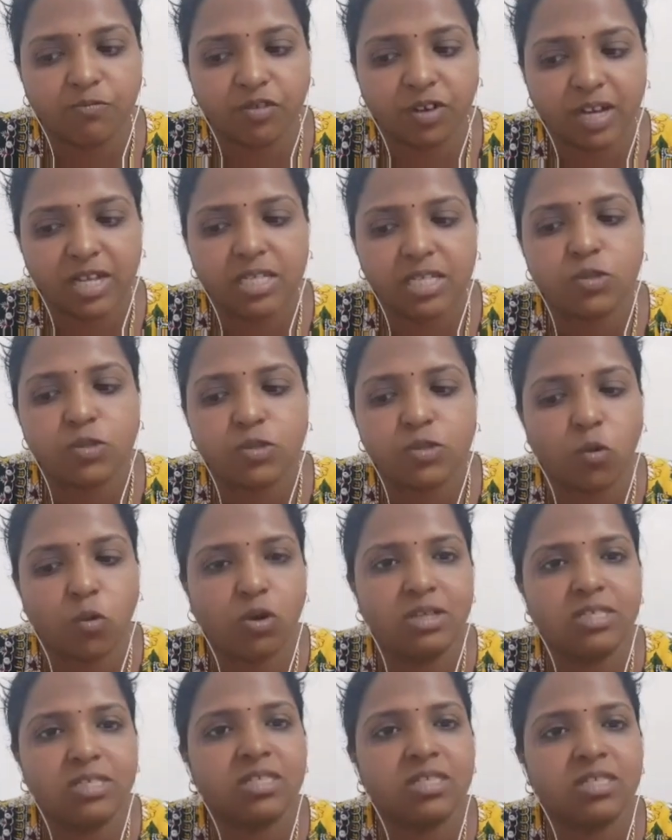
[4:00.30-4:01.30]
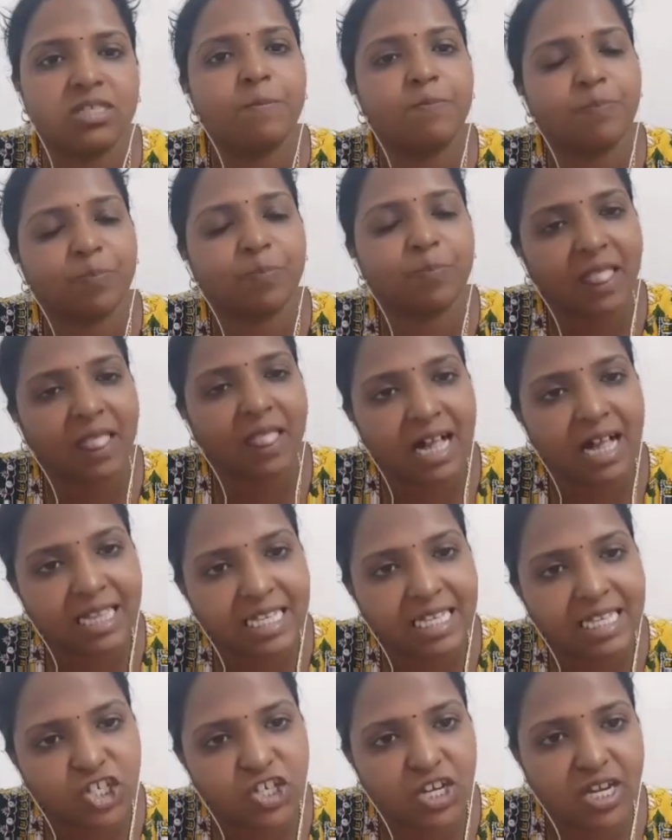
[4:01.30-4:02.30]
phrase was
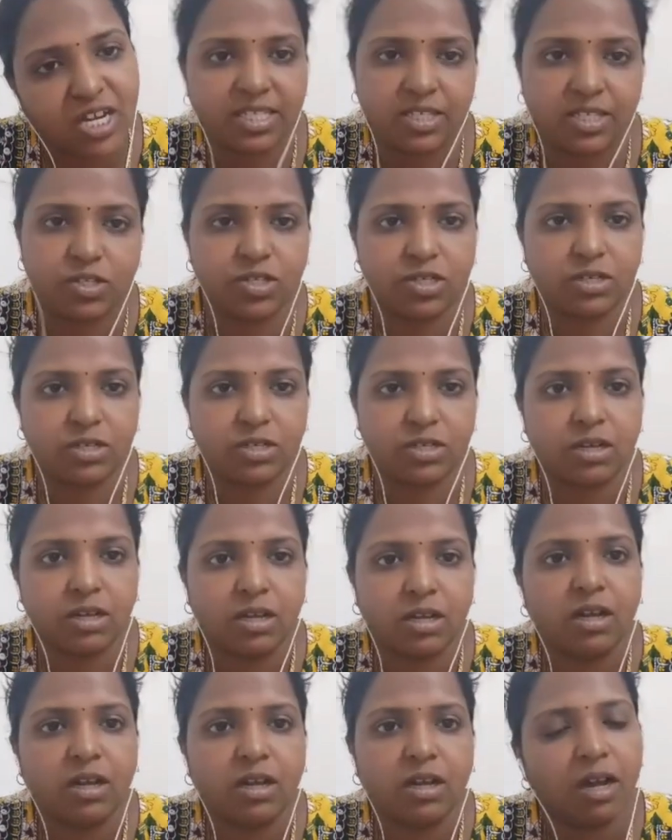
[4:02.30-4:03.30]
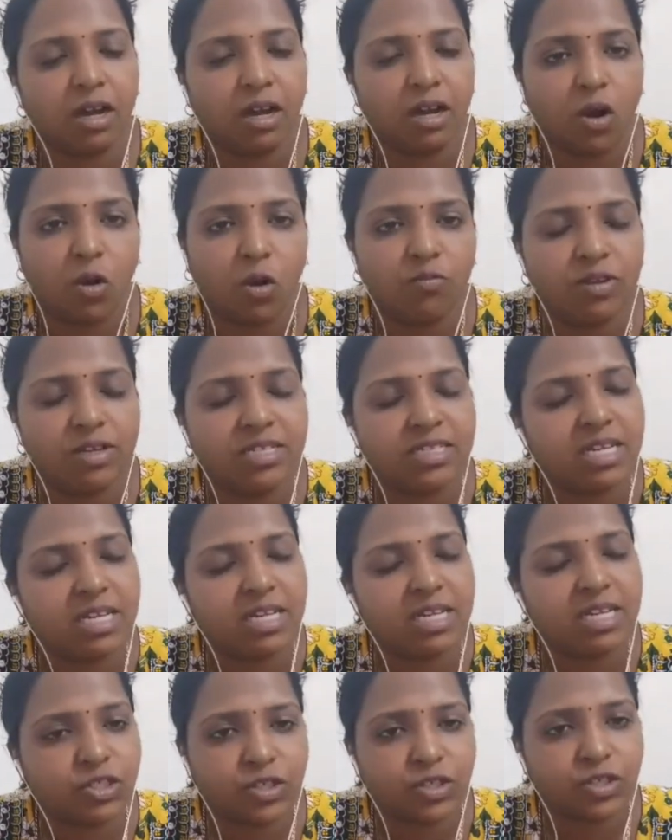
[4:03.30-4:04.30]
chased.
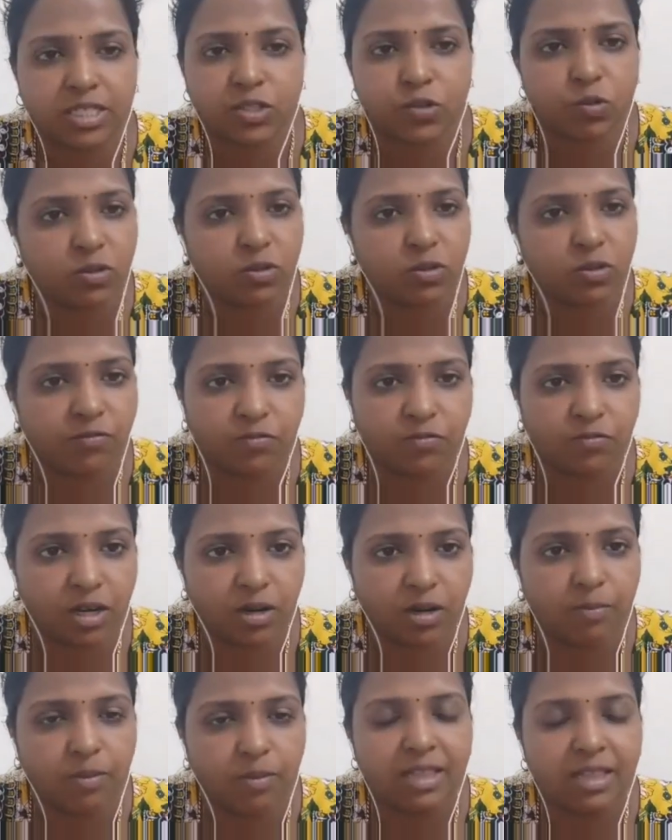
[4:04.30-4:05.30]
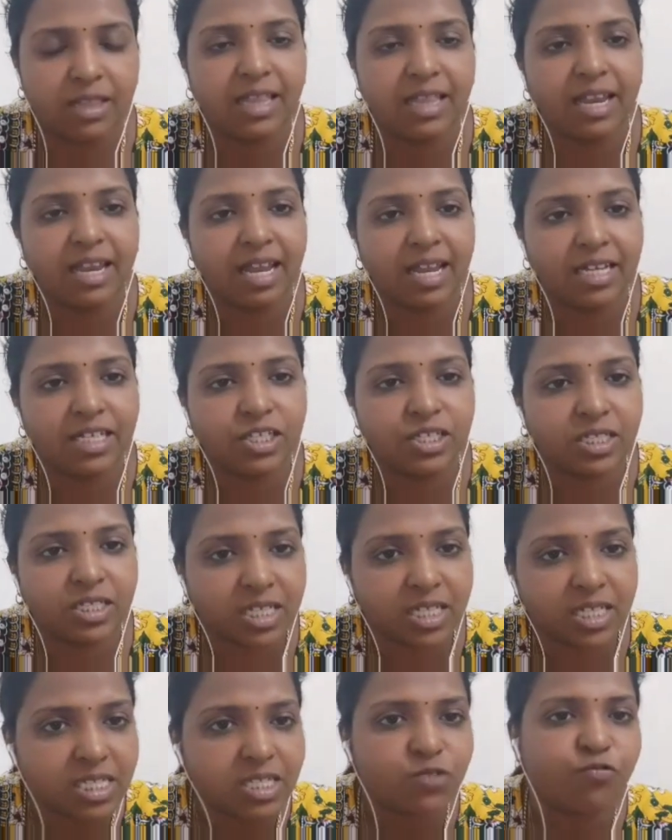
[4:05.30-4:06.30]
Obviously chased was a verb. Then it
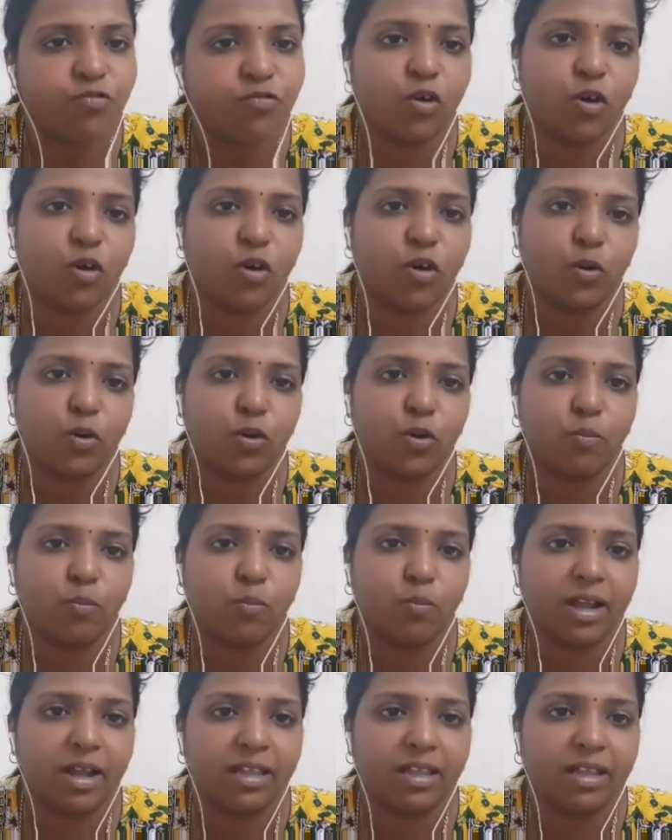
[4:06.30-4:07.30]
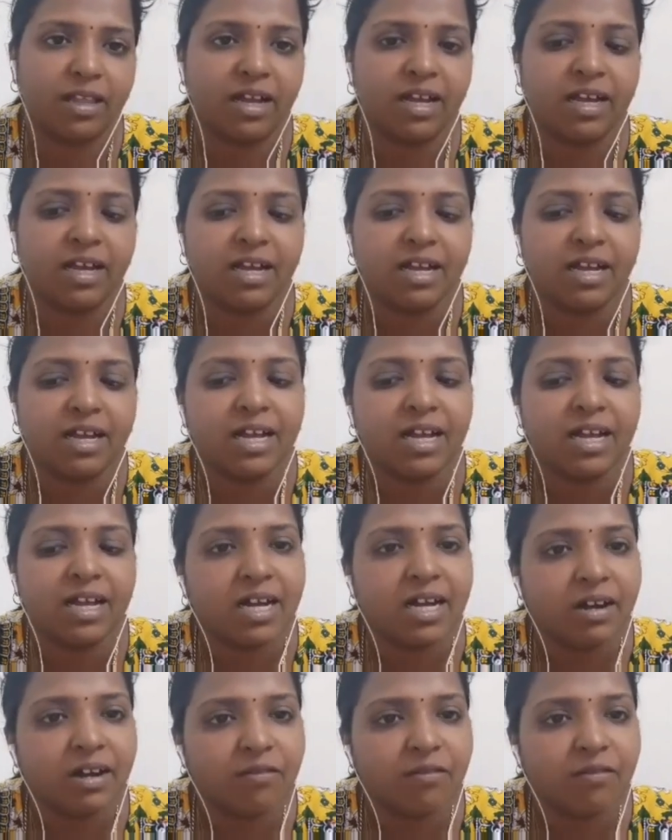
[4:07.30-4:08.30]
is followed by the
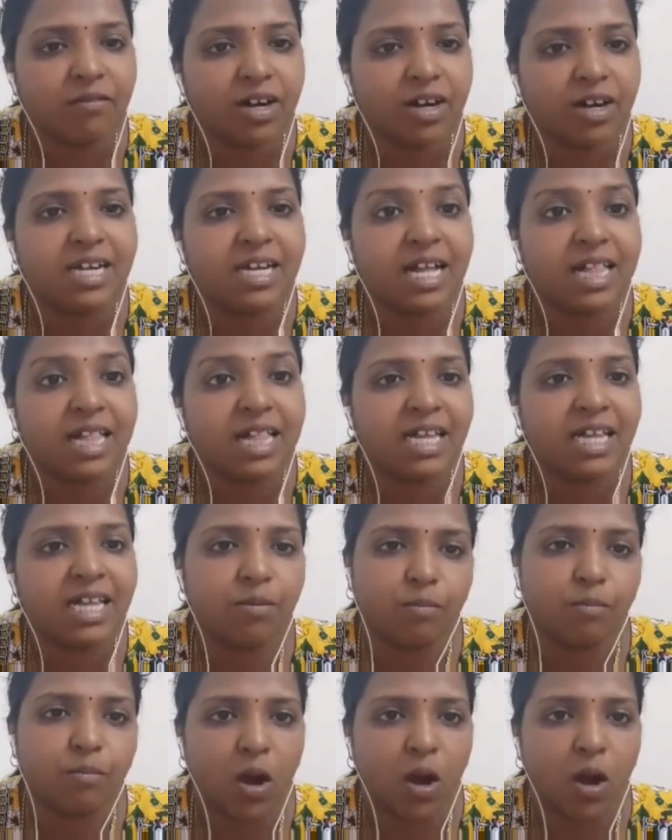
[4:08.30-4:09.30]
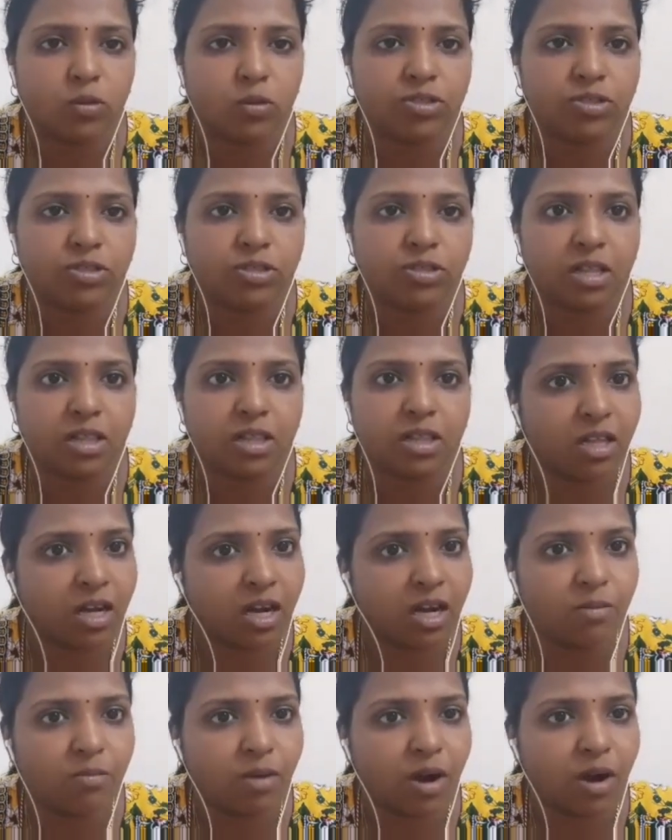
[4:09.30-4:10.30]
word the mouse.
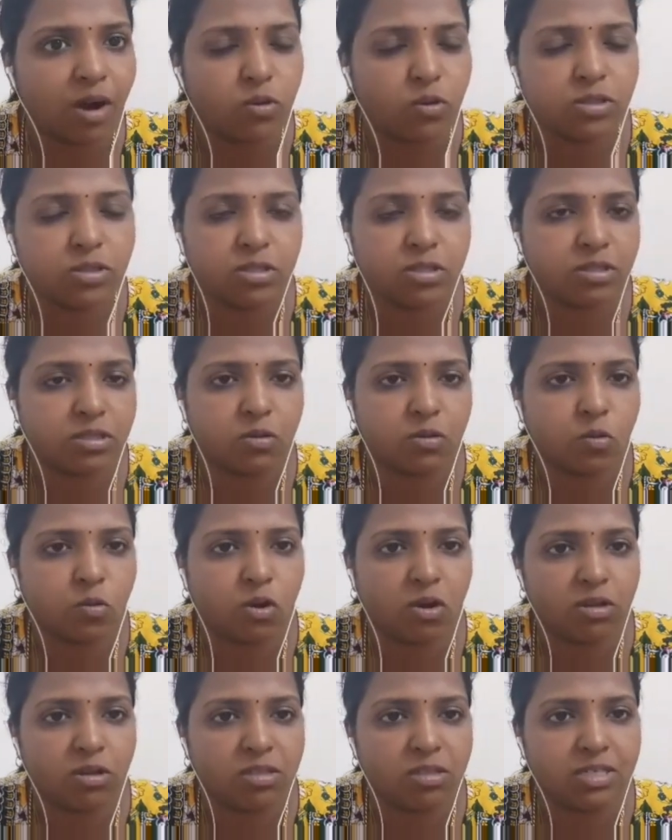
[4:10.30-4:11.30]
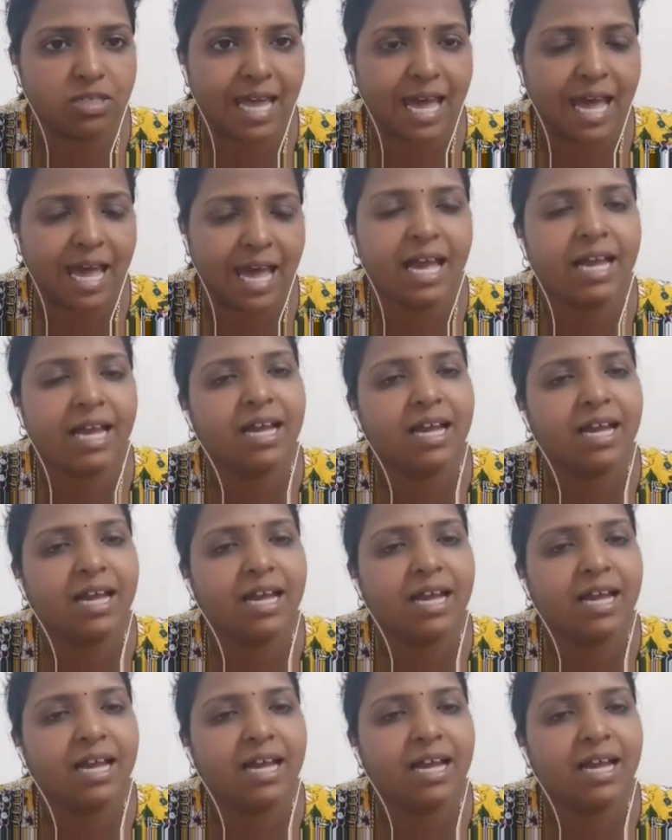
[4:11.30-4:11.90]
The mouse was a